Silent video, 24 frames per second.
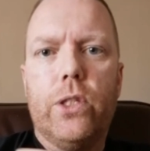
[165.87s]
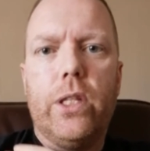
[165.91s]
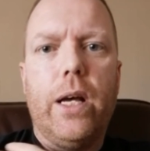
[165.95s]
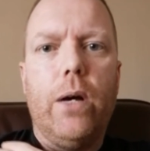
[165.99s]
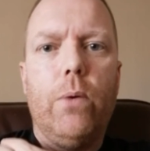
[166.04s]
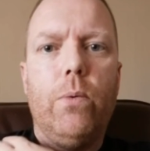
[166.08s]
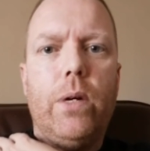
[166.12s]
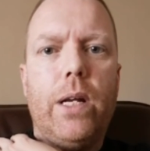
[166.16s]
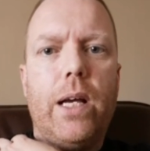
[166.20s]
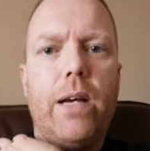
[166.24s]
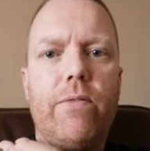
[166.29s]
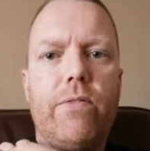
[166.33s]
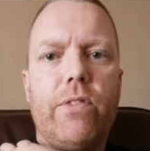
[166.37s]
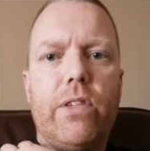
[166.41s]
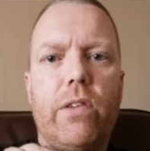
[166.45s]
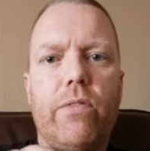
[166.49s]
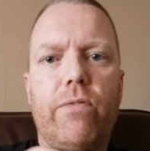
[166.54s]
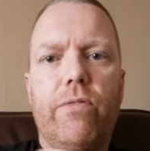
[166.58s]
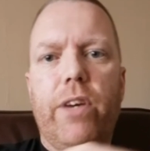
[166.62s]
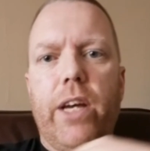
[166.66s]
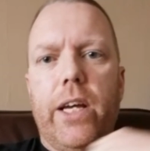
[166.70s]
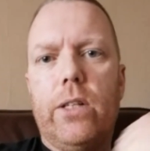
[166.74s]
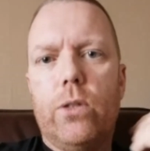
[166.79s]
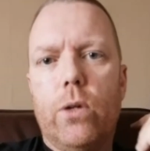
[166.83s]
That will have an
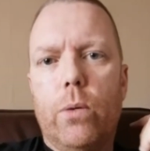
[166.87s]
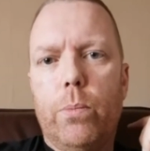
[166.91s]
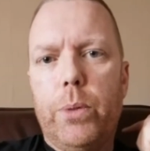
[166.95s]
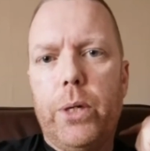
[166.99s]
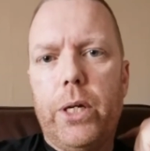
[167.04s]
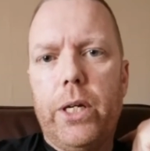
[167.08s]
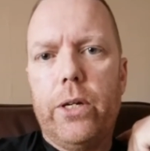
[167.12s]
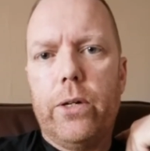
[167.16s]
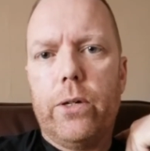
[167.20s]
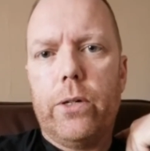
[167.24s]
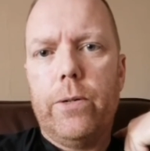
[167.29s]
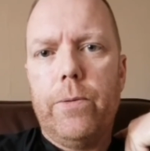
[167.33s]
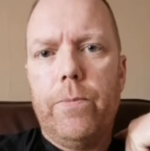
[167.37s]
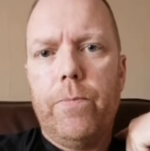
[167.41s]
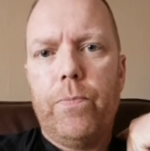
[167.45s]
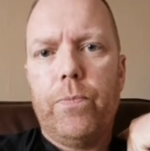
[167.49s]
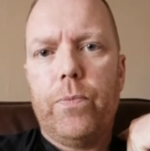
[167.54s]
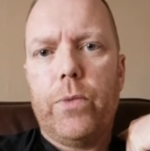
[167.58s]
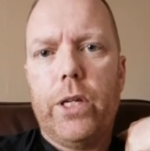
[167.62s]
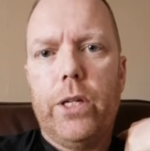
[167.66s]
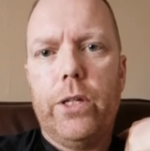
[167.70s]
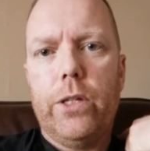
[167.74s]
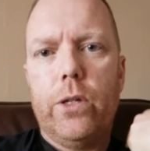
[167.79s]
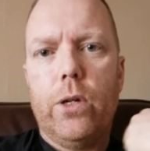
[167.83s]
effect up here
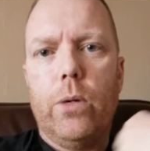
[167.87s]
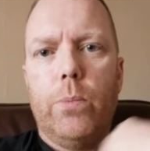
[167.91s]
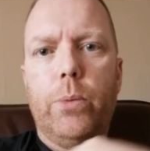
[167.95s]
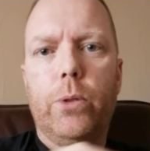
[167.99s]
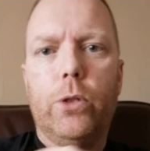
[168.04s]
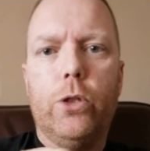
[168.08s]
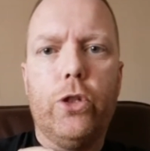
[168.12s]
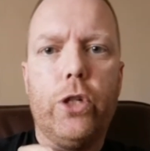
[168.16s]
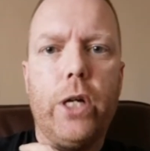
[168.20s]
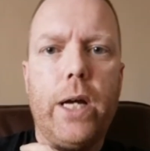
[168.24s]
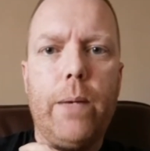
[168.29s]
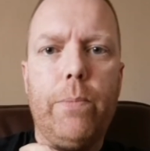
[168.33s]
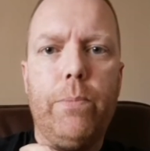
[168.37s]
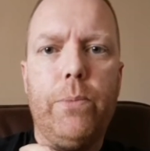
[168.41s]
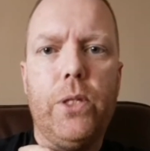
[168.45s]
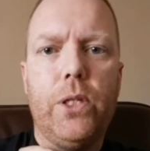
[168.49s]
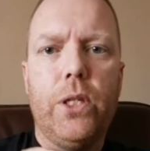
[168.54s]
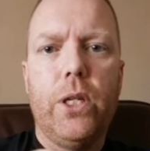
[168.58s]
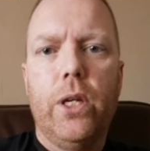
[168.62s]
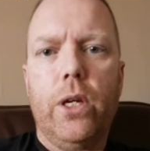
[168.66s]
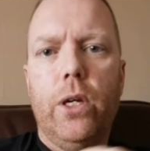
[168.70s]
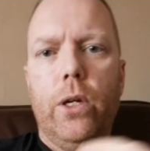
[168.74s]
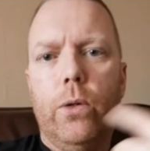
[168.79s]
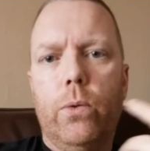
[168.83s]
in the upper
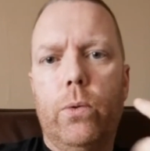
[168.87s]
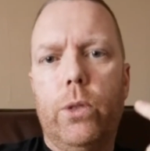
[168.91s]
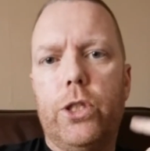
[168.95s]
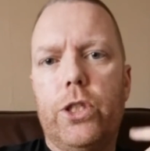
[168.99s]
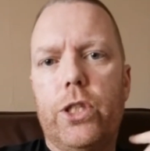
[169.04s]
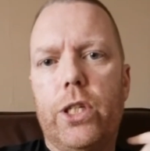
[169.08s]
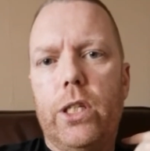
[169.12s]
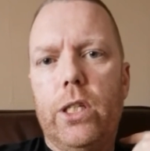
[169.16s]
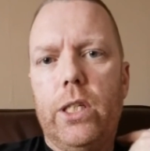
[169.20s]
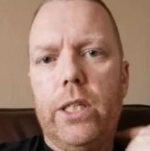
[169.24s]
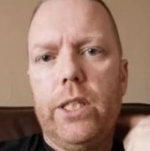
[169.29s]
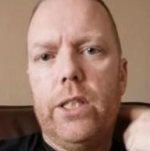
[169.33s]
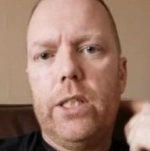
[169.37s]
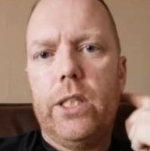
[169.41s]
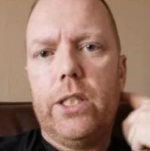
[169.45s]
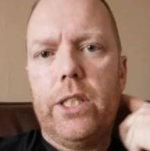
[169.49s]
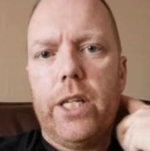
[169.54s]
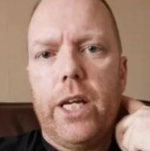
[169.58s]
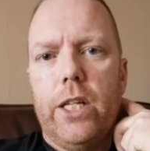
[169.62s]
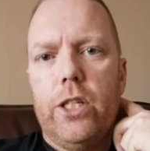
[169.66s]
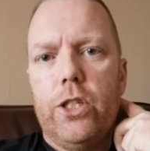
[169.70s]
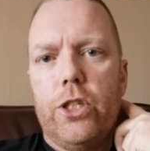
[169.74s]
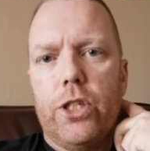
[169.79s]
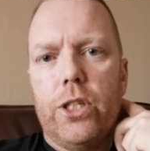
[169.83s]
traps, which can lead to
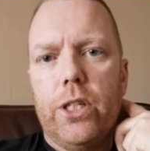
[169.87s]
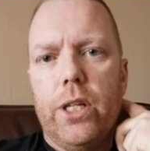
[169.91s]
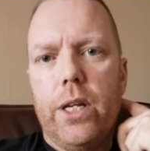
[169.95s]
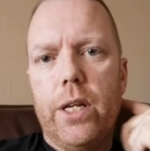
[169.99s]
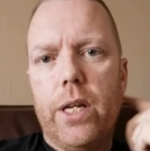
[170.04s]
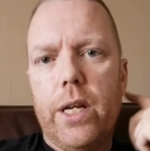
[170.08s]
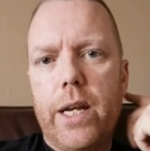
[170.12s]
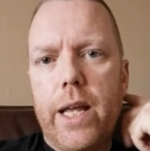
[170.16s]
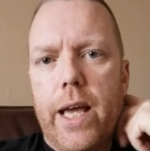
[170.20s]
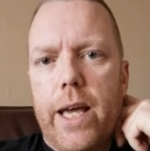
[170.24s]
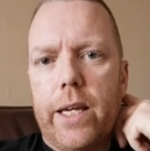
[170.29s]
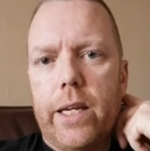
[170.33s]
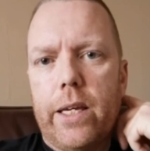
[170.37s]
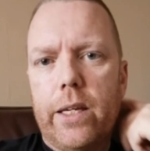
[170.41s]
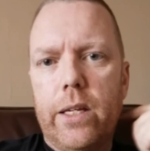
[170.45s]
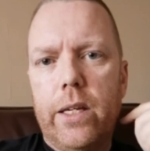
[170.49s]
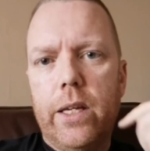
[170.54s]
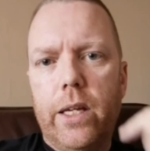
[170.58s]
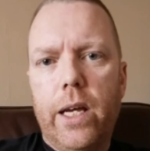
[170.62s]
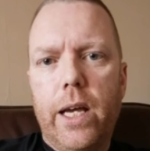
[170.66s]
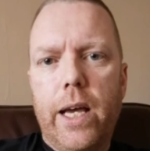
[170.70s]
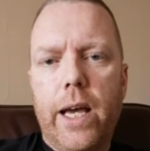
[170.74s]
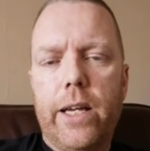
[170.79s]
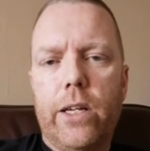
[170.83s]
tension in the neck
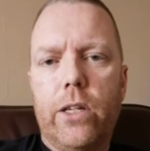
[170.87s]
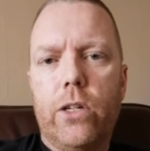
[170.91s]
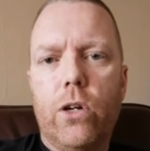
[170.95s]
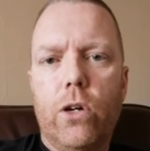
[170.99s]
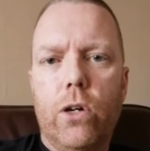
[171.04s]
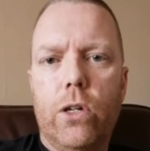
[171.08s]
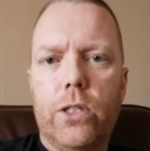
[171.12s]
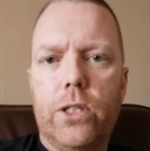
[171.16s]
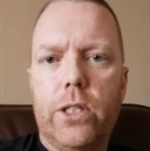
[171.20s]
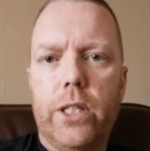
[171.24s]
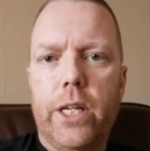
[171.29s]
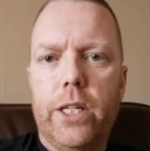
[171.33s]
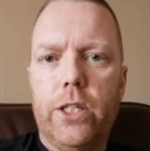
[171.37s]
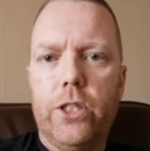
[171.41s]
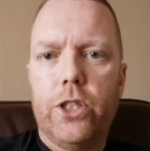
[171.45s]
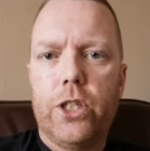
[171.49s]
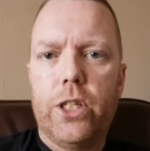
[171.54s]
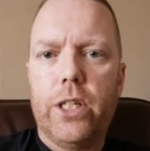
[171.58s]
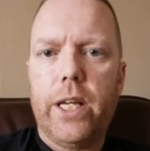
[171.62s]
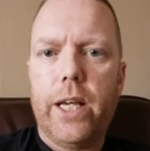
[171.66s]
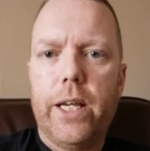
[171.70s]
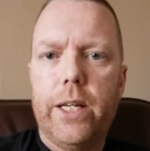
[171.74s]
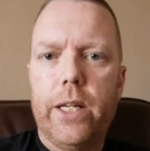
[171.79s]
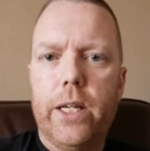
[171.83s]
and cause
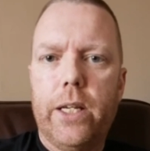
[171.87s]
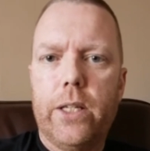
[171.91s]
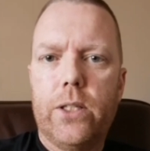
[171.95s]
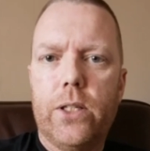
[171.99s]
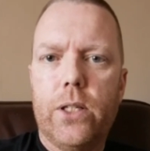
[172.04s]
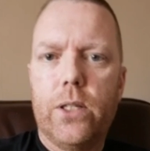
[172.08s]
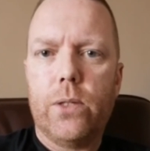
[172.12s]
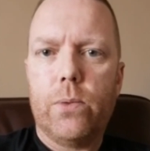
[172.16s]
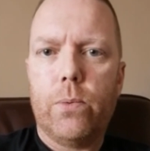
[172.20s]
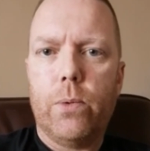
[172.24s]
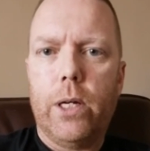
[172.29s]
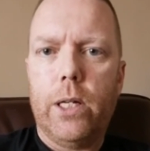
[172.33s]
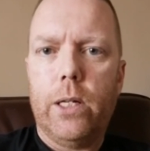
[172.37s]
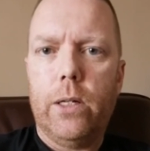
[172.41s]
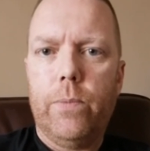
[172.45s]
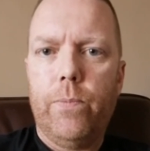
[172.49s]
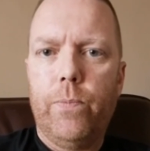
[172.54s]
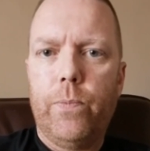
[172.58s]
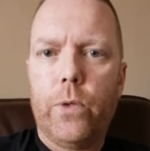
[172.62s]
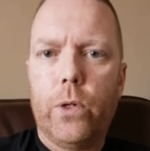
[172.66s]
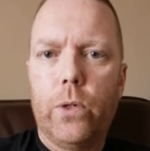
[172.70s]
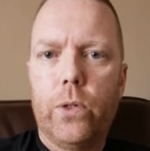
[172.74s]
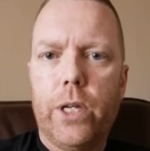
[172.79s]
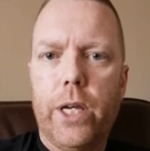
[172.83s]
tension headaches as well,
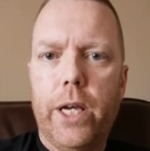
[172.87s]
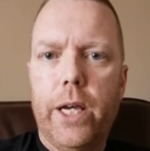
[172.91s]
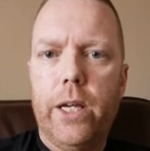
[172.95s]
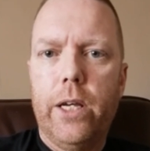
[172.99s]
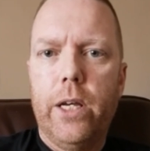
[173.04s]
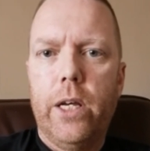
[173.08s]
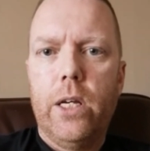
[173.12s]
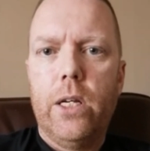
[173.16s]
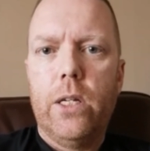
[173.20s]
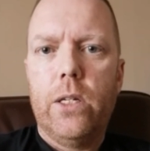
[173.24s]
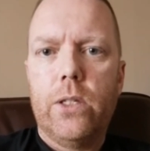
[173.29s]
okay?